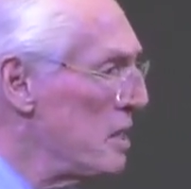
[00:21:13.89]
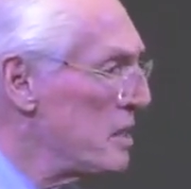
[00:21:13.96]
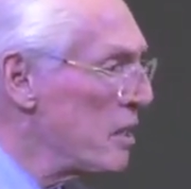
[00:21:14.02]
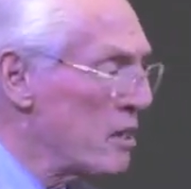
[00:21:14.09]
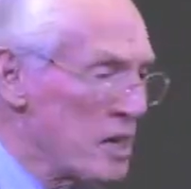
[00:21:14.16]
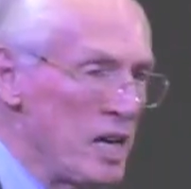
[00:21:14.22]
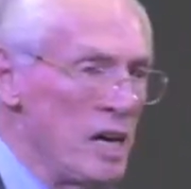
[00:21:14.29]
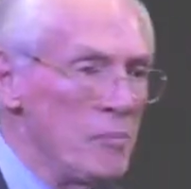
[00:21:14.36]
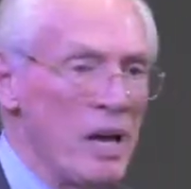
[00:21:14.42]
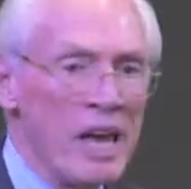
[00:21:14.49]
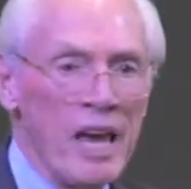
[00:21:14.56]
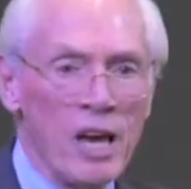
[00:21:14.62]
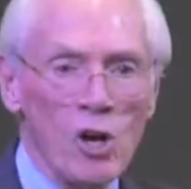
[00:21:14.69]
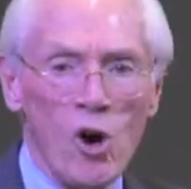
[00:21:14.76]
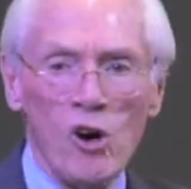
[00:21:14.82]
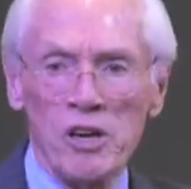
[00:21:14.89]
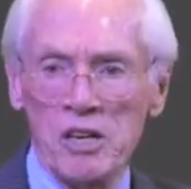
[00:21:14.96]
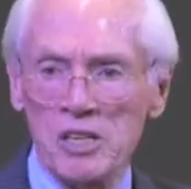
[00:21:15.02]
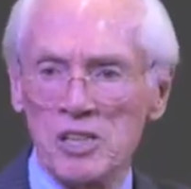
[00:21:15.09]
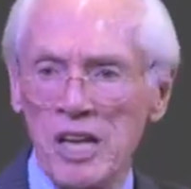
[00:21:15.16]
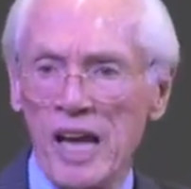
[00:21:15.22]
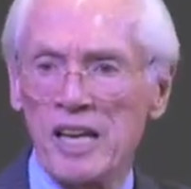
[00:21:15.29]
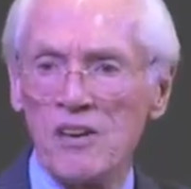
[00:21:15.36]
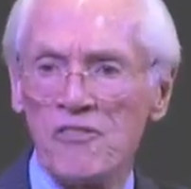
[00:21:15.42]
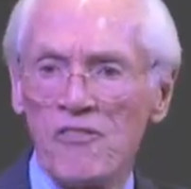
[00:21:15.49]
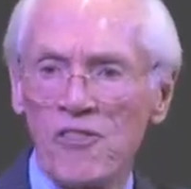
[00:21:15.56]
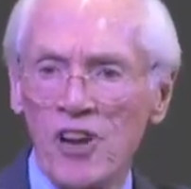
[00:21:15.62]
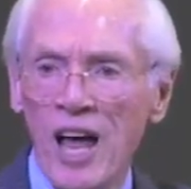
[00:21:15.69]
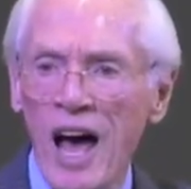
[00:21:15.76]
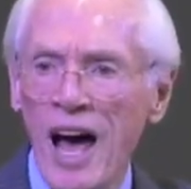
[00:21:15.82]
They're coming in on us like a
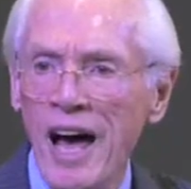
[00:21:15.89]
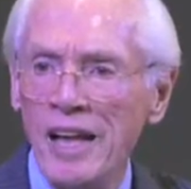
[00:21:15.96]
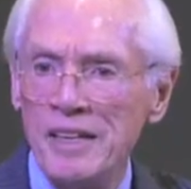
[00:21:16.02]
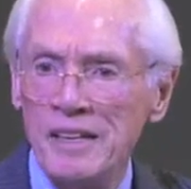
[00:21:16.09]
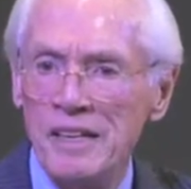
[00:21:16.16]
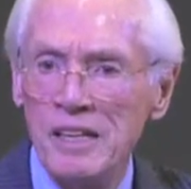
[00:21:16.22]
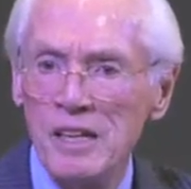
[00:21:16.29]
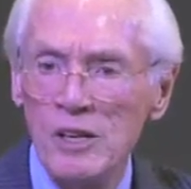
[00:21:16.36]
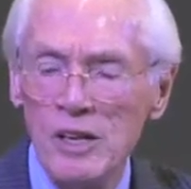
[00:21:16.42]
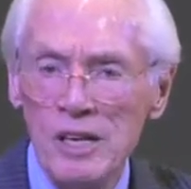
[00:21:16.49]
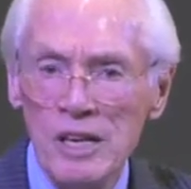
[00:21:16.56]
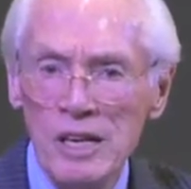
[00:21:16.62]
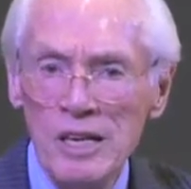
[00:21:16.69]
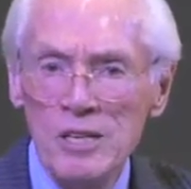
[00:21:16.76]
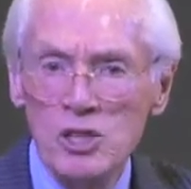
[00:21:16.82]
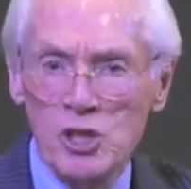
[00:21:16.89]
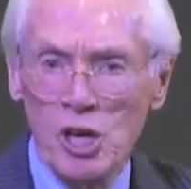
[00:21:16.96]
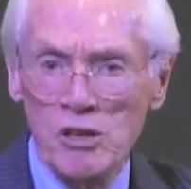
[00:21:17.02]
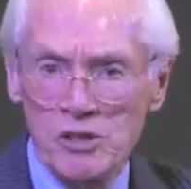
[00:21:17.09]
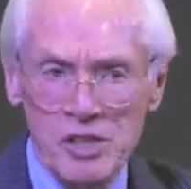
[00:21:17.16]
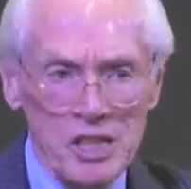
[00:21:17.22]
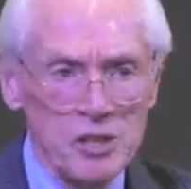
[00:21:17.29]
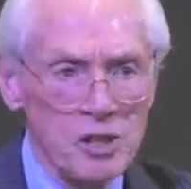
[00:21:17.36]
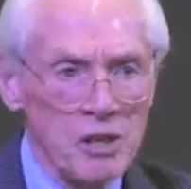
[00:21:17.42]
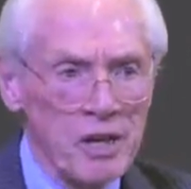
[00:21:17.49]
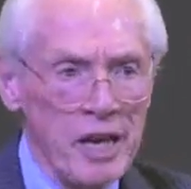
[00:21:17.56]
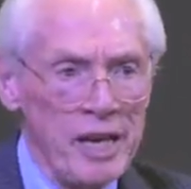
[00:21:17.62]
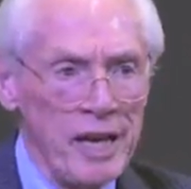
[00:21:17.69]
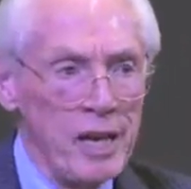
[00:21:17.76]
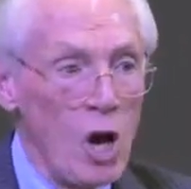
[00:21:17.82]
flood. Churches are
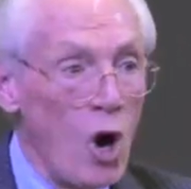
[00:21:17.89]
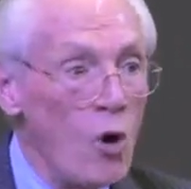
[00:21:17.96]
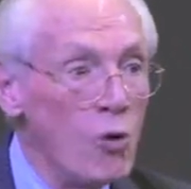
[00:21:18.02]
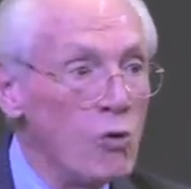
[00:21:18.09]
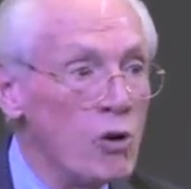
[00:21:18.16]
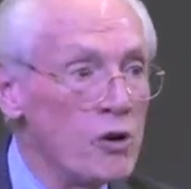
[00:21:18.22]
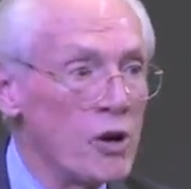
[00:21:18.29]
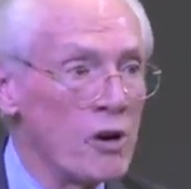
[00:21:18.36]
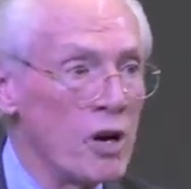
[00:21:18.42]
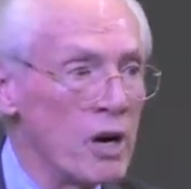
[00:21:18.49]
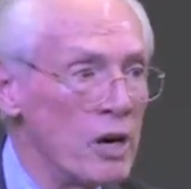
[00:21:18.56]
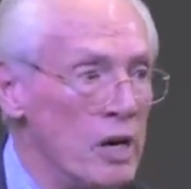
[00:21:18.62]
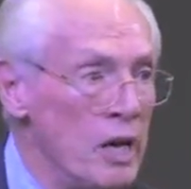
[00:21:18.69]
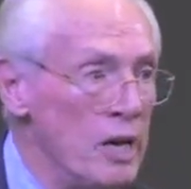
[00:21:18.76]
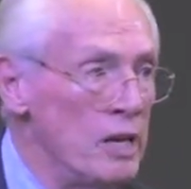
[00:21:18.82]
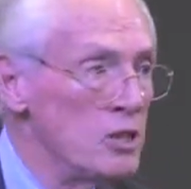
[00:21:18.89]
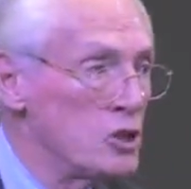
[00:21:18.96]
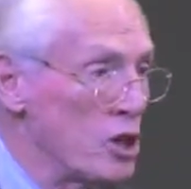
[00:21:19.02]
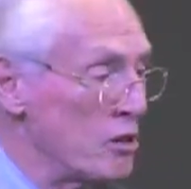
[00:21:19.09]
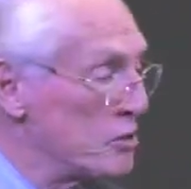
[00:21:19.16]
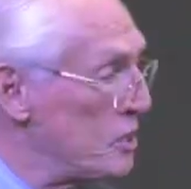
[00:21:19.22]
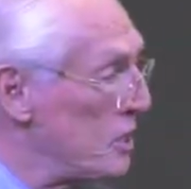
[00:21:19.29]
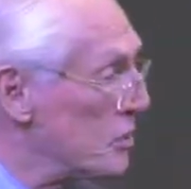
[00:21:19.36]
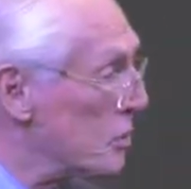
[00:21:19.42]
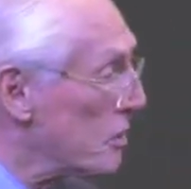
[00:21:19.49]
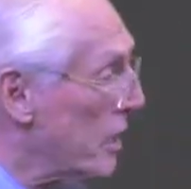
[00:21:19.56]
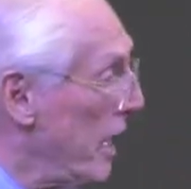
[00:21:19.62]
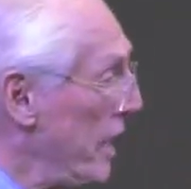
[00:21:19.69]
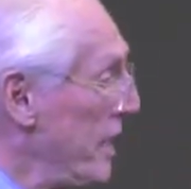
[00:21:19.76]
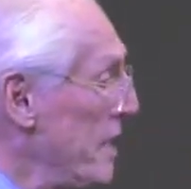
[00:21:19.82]
getting older. Churches are
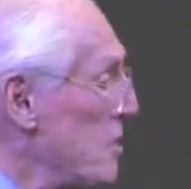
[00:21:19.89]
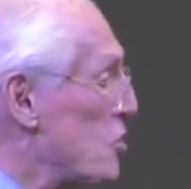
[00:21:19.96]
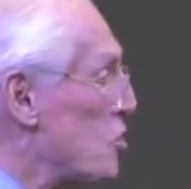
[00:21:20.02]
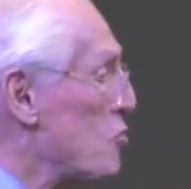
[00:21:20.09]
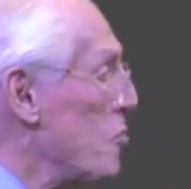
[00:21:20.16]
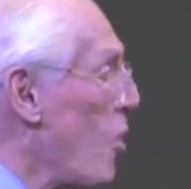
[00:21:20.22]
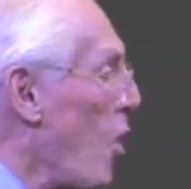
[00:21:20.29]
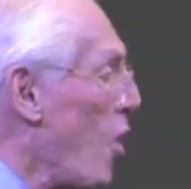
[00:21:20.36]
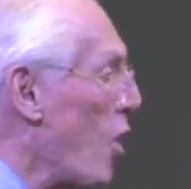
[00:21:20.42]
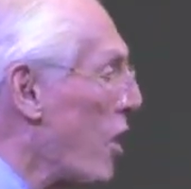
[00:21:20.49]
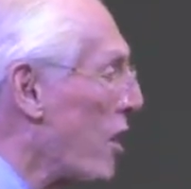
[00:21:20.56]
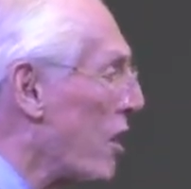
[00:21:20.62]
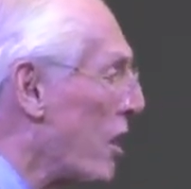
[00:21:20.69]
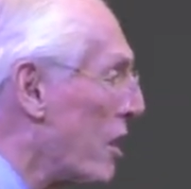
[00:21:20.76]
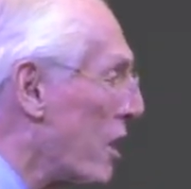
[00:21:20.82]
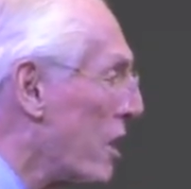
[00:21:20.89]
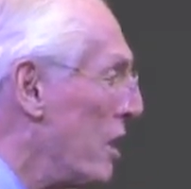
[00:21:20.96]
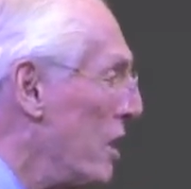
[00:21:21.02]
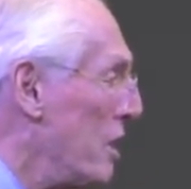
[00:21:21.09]
getting smaller.